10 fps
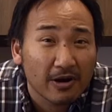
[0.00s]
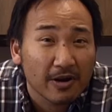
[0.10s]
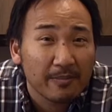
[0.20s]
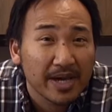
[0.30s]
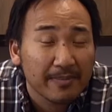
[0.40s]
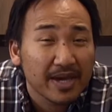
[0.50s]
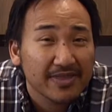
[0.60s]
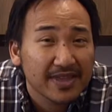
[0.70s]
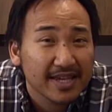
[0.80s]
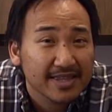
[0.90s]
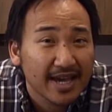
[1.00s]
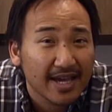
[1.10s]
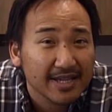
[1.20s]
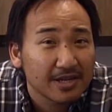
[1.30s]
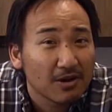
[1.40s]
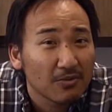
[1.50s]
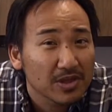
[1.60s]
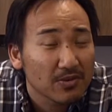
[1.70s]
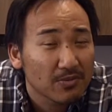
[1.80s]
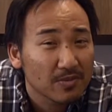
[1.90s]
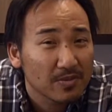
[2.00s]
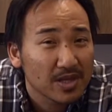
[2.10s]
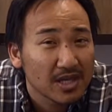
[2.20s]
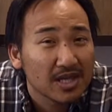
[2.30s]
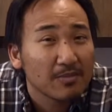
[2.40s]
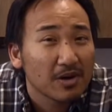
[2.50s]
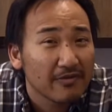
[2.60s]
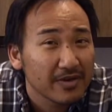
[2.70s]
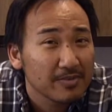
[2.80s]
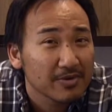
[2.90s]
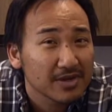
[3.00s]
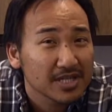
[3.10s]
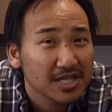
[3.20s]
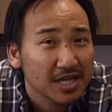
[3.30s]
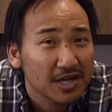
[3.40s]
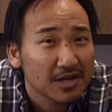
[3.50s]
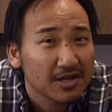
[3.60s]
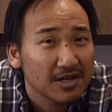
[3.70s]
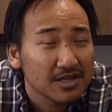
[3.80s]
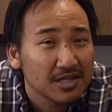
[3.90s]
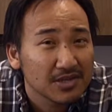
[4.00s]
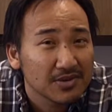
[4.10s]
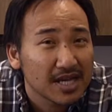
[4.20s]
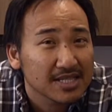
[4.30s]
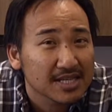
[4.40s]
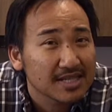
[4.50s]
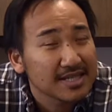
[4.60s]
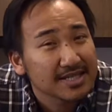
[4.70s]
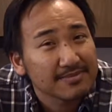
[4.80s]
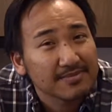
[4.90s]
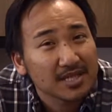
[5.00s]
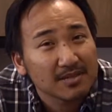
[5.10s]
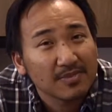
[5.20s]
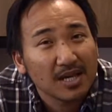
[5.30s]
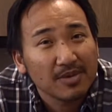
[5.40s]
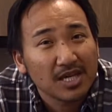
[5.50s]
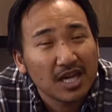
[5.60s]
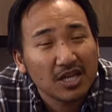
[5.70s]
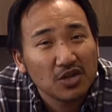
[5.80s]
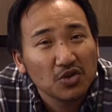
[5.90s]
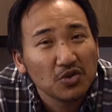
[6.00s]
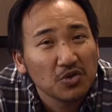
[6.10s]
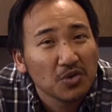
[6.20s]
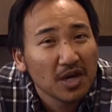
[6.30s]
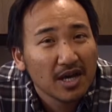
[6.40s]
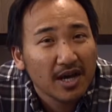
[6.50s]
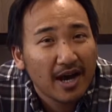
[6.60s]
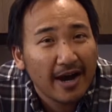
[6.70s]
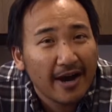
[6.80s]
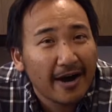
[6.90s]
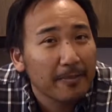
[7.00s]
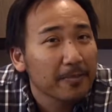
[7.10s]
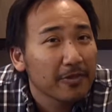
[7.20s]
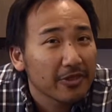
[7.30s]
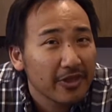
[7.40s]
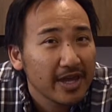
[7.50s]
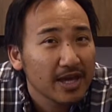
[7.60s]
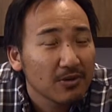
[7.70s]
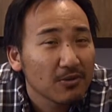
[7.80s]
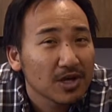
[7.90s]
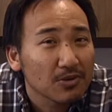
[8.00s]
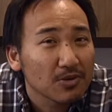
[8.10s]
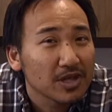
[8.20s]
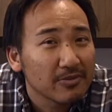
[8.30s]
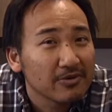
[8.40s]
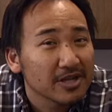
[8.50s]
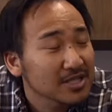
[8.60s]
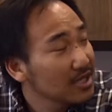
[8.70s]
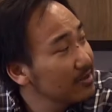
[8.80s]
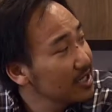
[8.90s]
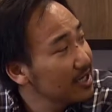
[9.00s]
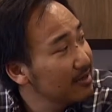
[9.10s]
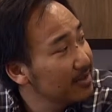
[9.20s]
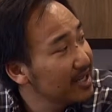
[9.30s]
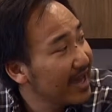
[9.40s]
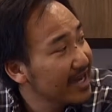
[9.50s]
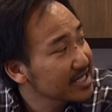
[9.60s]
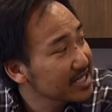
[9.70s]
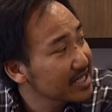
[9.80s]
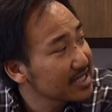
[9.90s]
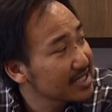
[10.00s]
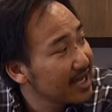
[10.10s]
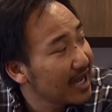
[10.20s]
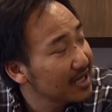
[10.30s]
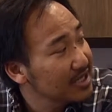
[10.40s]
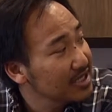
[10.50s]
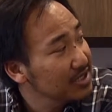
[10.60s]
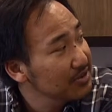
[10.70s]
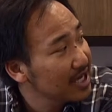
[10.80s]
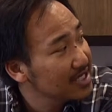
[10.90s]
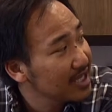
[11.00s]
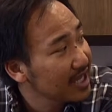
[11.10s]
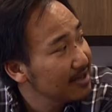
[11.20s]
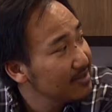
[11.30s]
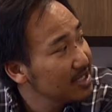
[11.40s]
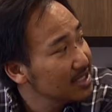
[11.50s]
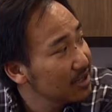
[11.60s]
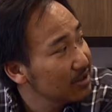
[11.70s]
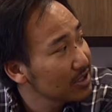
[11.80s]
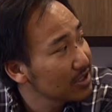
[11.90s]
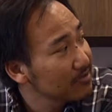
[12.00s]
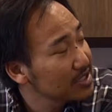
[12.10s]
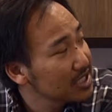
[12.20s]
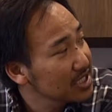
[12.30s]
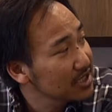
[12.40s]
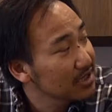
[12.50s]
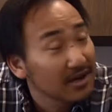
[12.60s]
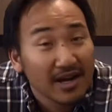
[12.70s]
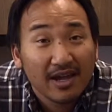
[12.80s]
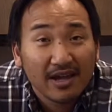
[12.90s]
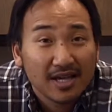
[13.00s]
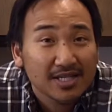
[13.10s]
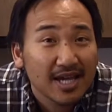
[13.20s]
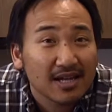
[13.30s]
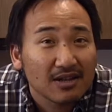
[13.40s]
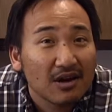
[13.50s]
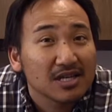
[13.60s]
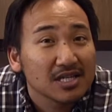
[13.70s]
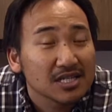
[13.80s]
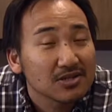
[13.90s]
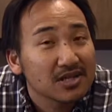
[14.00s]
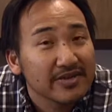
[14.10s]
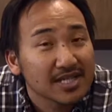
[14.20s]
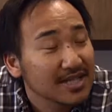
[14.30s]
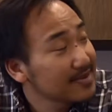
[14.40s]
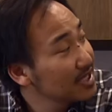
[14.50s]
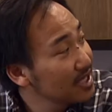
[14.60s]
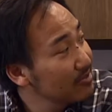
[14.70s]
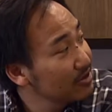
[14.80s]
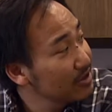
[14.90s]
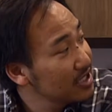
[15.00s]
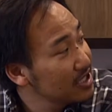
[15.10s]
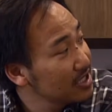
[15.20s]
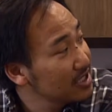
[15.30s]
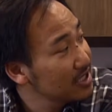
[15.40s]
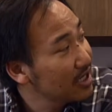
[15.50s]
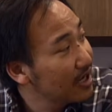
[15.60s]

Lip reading: may think that, with the number of immigrants here in the U.S. that this may be a new thing with immigrants coming in, but actually it's not. The U.S. and Minnesota in particular has had a long history of accepting immigration